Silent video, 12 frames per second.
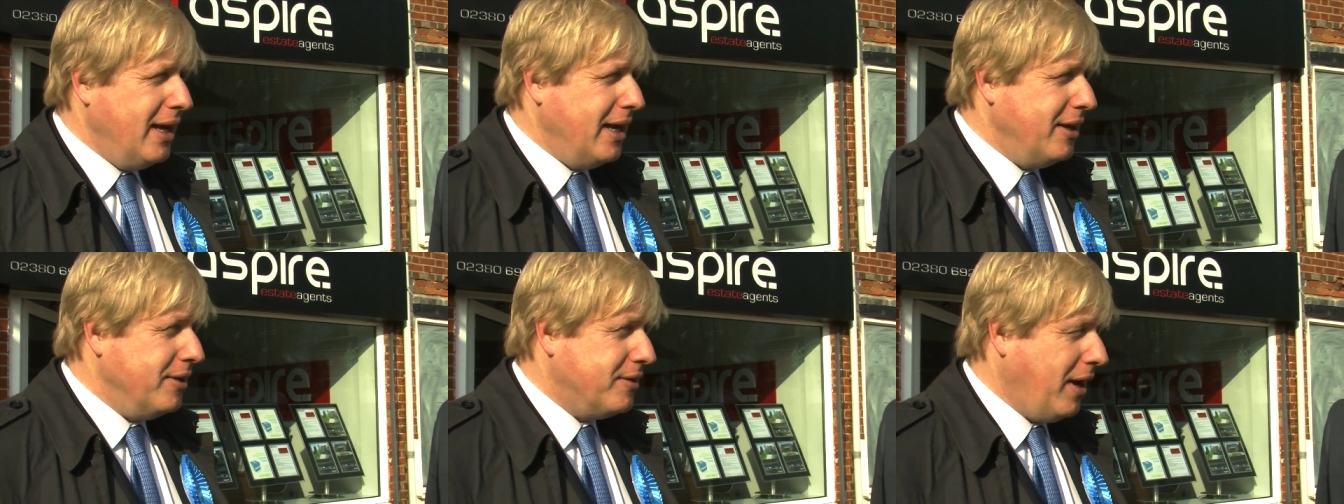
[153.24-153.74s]

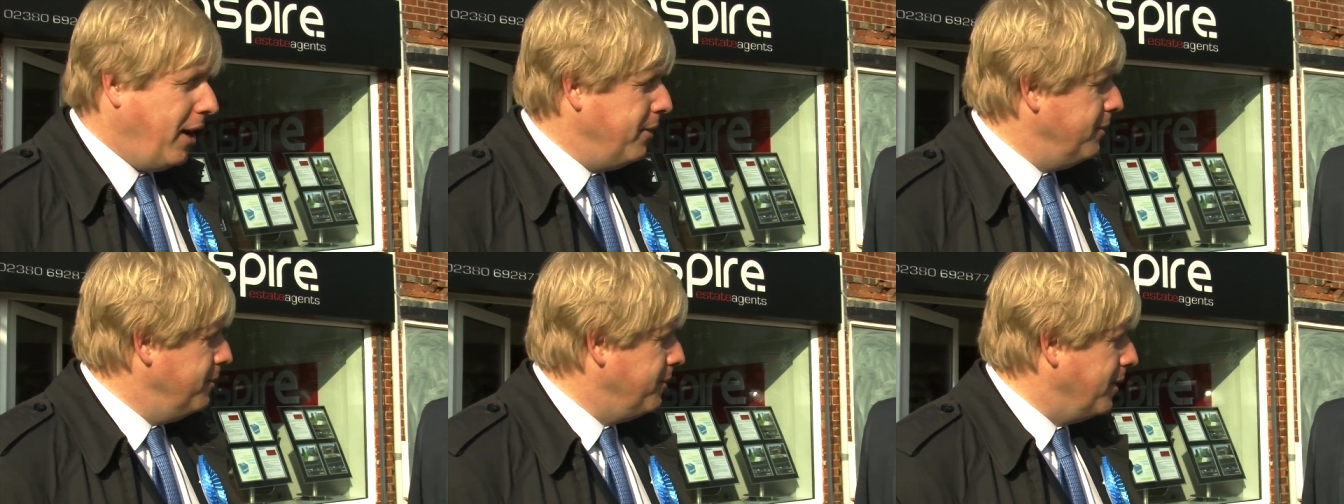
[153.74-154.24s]
is
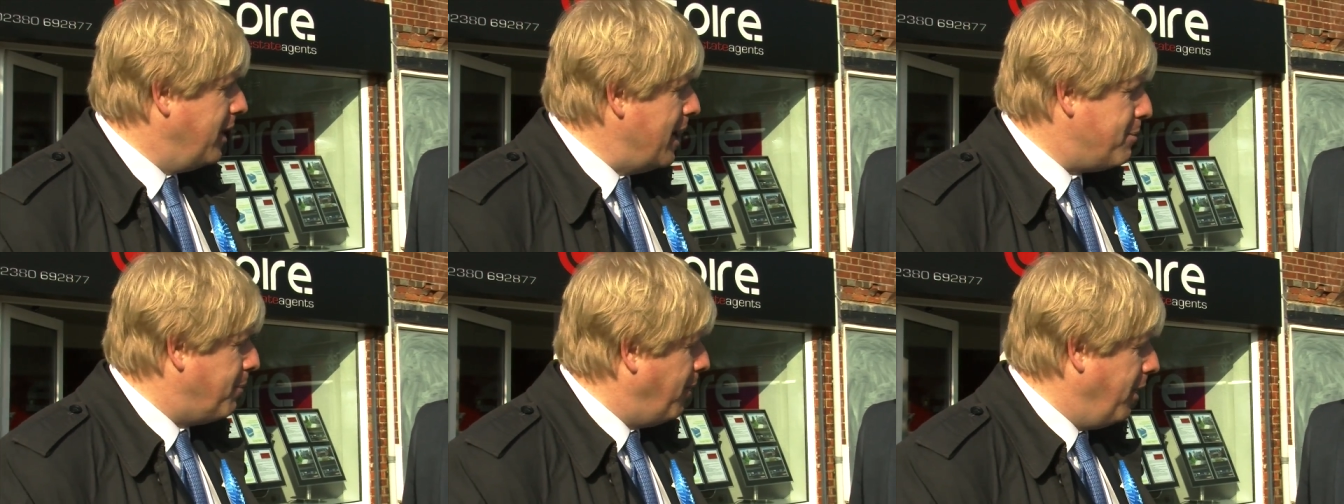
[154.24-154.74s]
how the
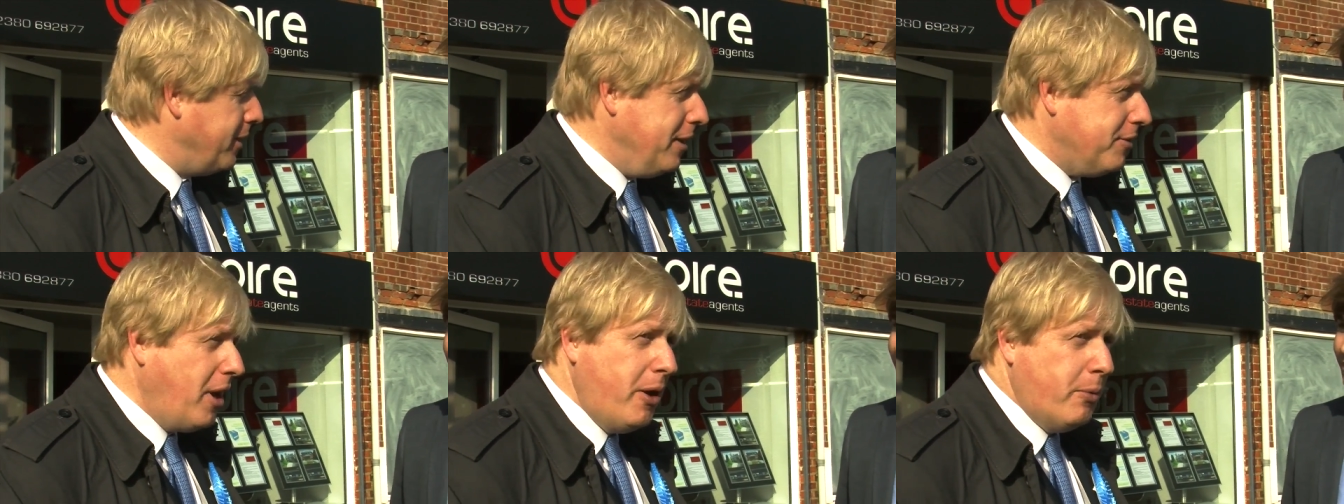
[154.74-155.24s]
Labour Party
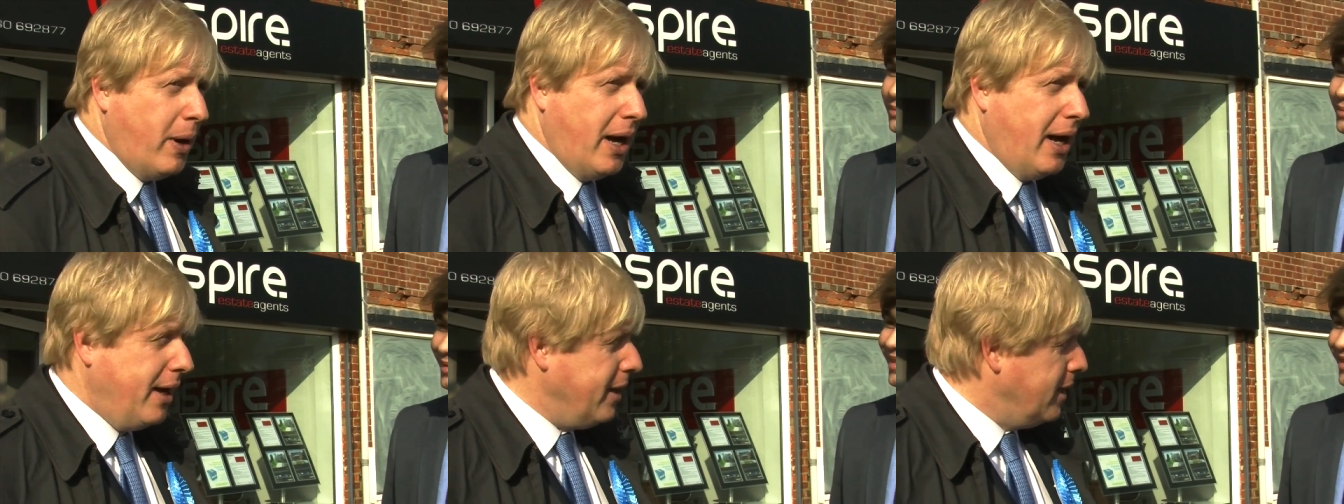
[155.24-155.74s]
is
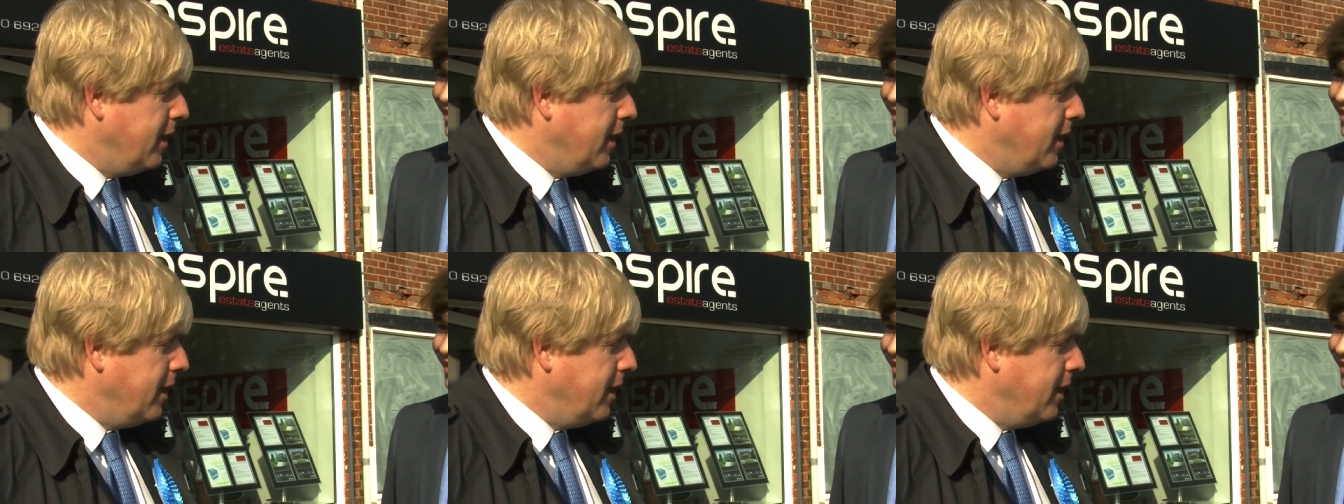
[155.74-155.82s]
nowhere.